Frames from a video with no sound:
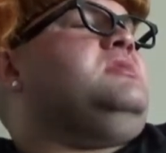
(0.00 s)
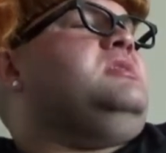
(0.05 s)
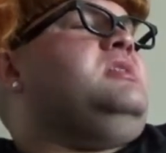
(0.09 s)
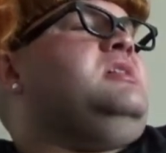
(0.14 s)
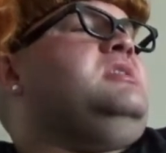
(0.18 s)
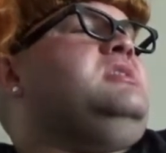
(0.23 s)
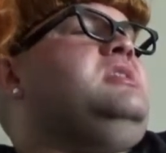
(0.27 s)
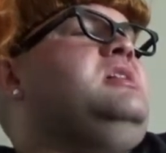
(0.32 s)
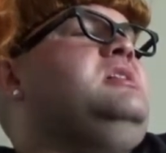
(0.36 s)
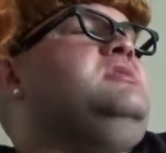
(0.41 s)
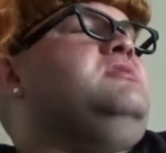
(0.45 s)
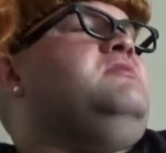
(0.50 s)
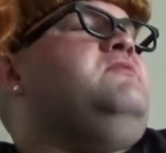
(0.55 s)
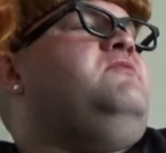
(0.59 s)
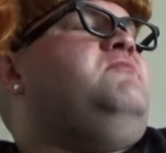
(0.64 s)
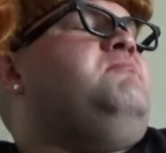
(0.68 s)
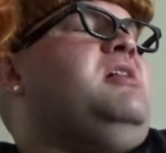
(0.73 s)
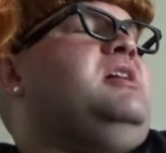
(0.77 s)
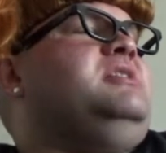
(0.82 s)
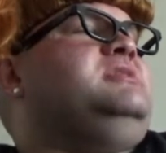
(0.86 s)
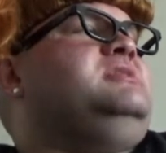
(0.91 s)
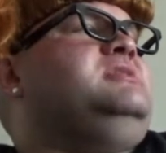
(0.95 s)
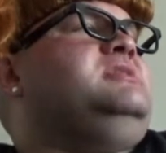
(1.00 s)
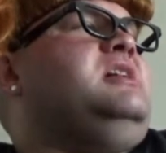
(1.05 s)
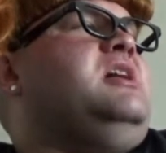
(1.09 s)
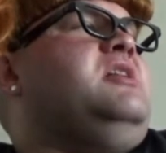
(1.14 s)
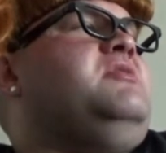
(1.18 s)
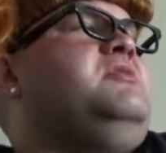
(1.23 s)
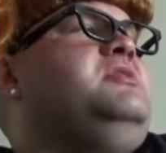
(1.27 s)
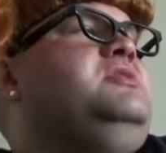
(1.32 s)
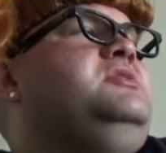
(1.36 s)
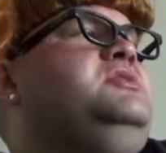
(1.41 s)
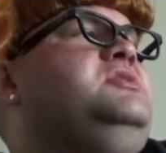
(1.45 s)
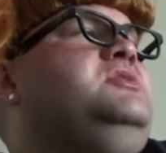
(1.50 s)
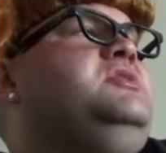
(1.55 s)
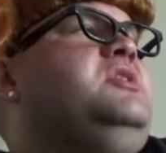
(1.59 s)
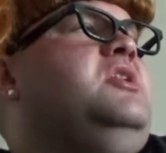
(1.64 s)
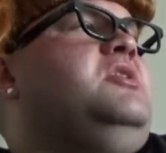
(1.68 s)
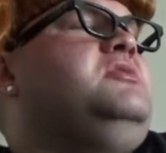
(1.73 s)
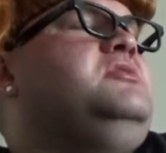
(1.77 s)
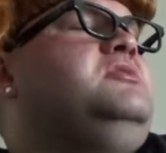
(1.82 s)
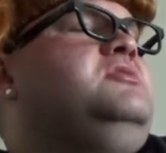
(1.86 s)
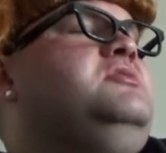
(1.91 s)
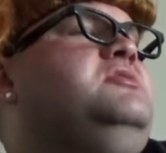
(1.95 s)
And then you've passed out in
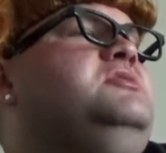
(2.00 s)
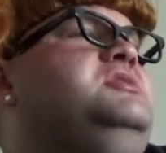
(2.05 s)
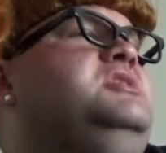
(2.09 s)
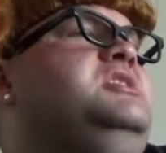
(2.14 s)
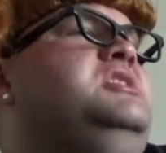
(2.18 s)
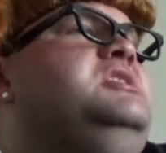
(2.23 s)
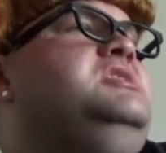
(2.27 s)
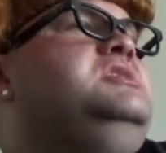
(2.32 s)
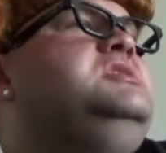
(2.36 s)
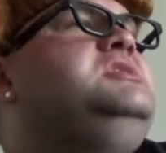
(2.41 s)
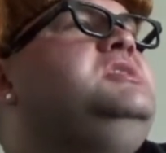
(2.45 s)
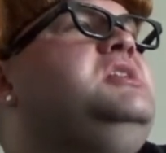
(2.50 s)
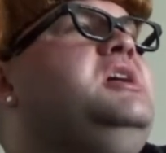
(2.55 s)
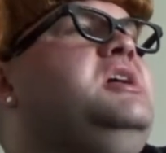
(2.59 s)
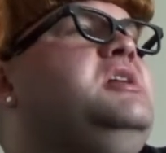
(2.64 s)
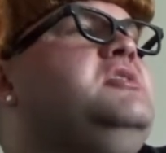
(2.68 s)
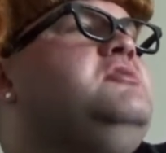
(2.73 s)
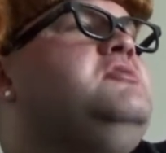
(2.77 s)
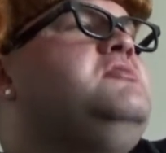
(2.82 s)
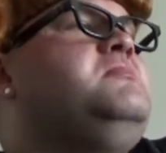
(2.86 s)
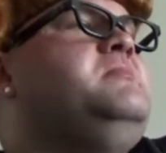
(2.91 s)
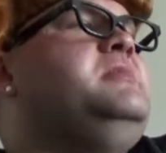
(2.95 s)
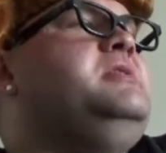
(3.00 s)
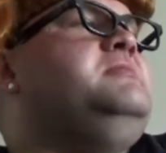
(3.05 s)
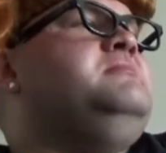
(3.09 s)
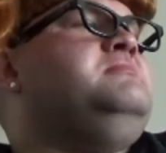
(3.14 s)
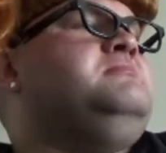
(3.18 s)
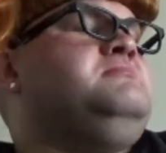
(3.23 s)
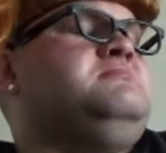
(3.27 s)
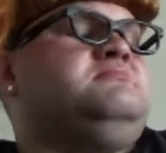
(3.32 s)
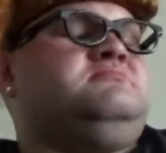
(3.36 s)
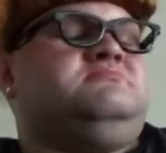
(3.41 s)
shock because you didn't see it coming.